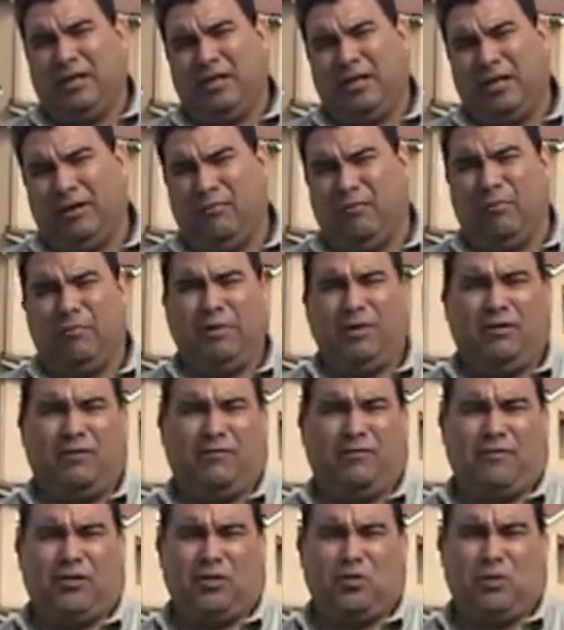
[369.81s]
he will be your
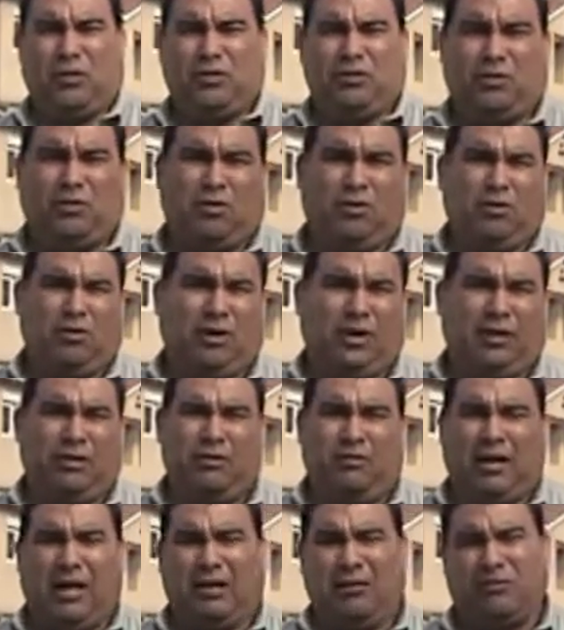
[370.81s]
first one to call, and
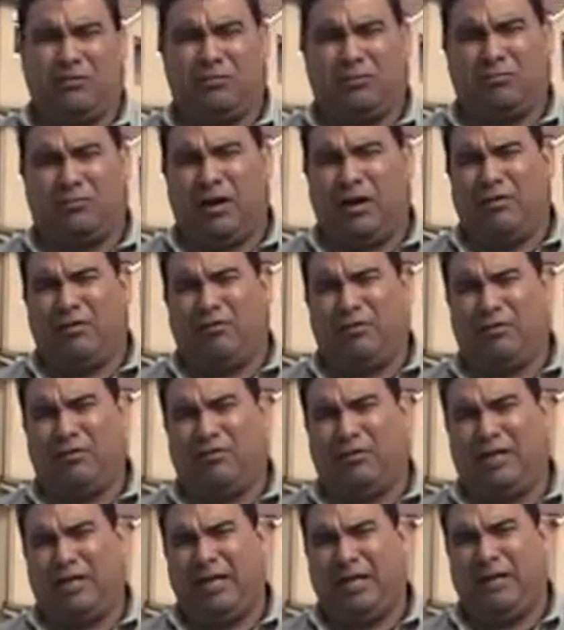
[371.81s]
you don't have to struggle
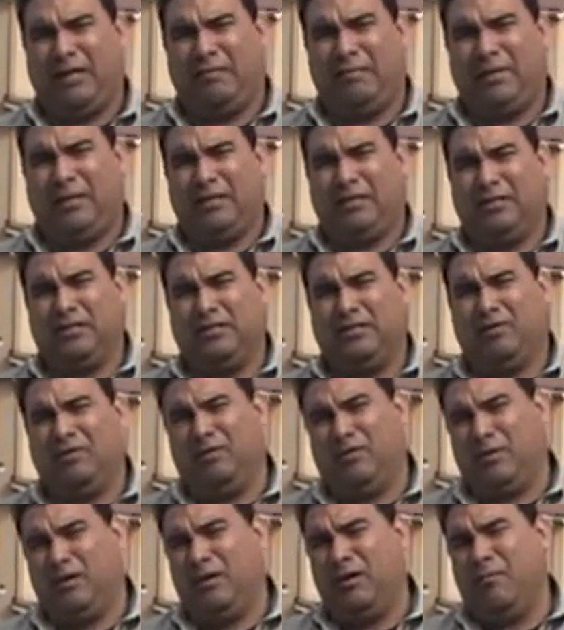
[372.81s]
through the yellow pages,
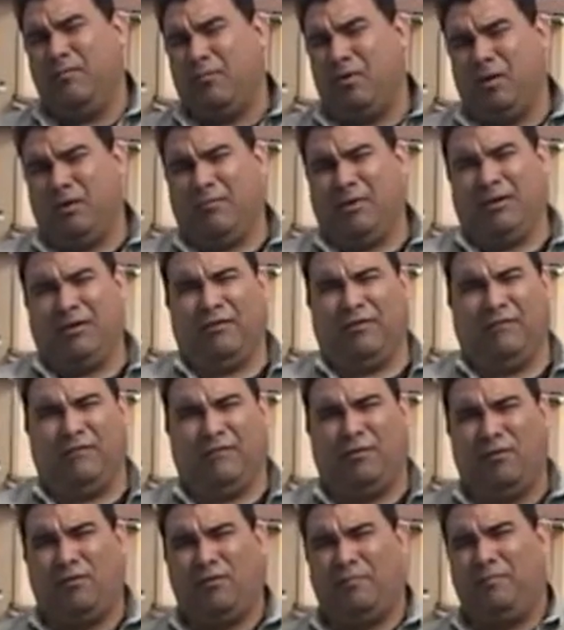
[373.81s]
or put him on your
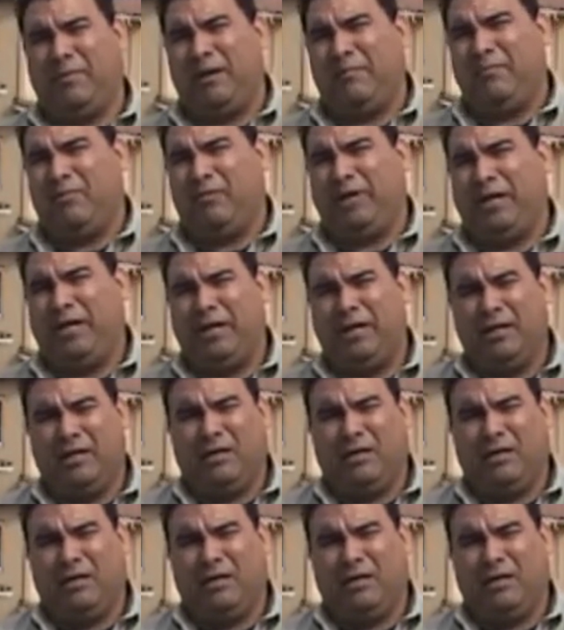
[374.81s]
phone memory.